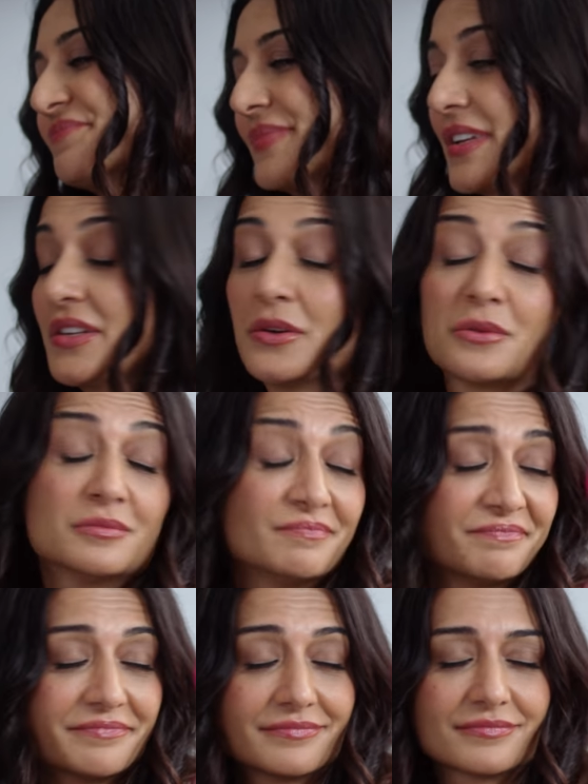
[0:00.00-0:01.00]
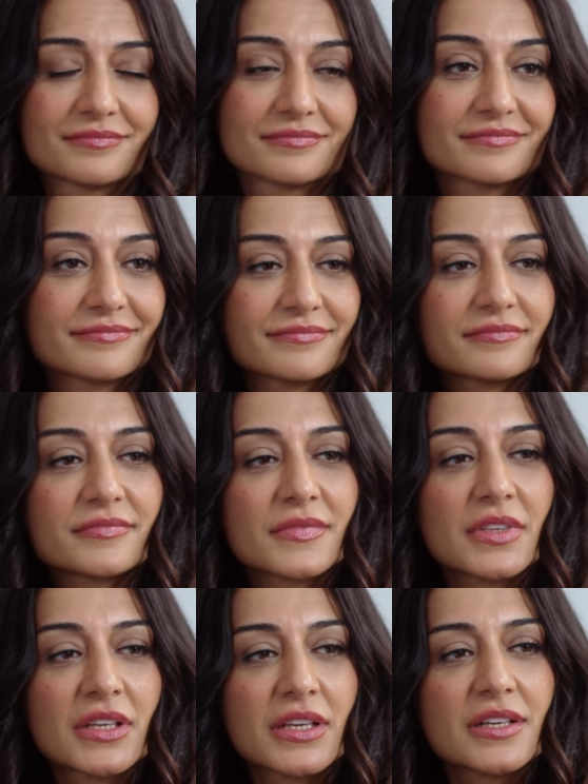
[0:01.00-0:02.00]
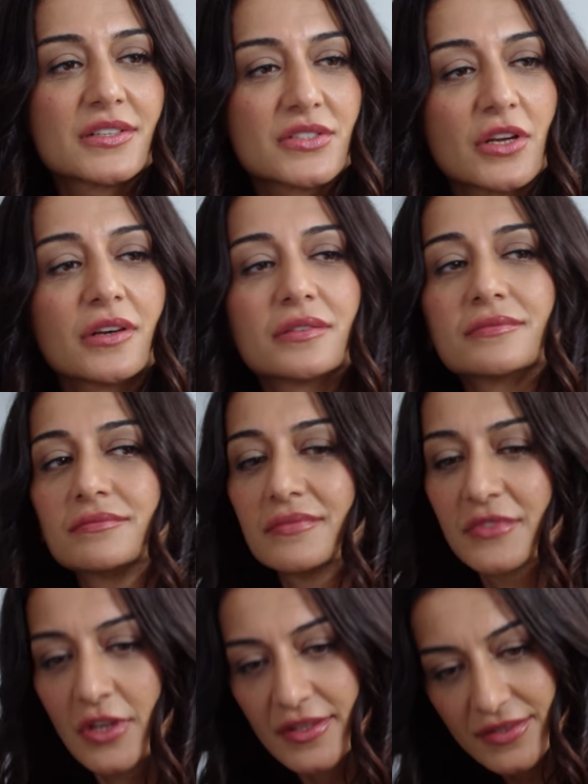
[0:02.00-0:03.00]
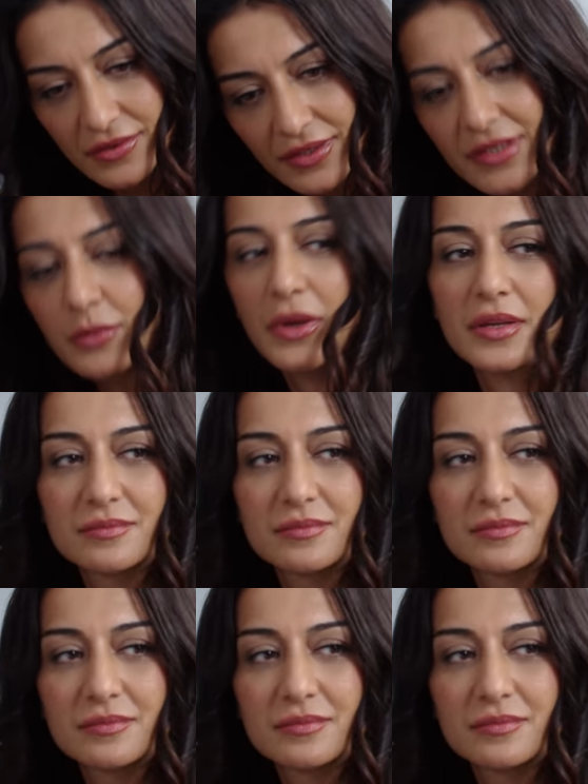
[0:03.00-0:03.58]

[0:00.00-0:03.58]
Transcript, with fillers: You know, girls are nicer anyway.